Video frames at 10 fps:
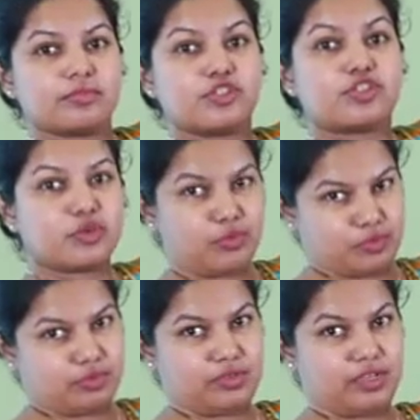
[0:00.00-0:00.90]

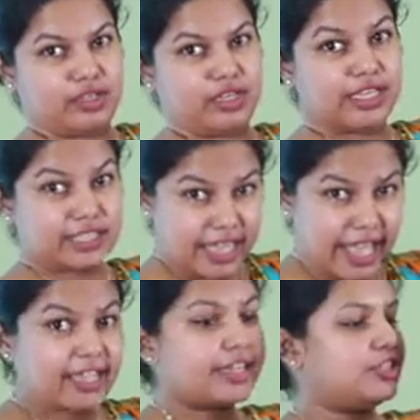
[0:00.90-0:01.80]
2,
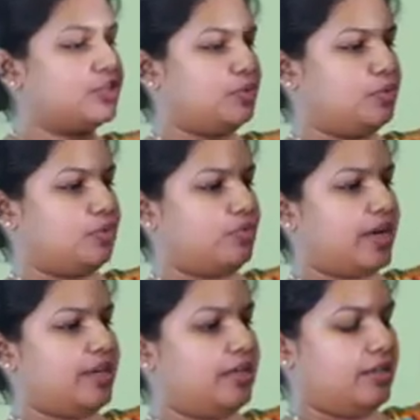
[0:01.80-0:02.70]
exactly 2,
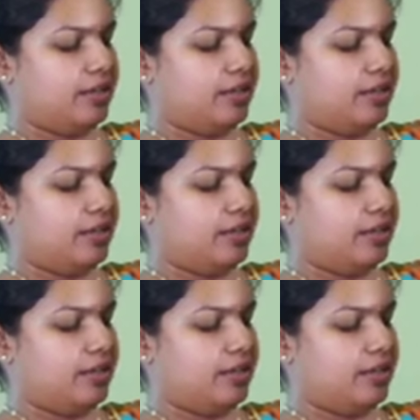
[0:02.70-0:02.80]
right?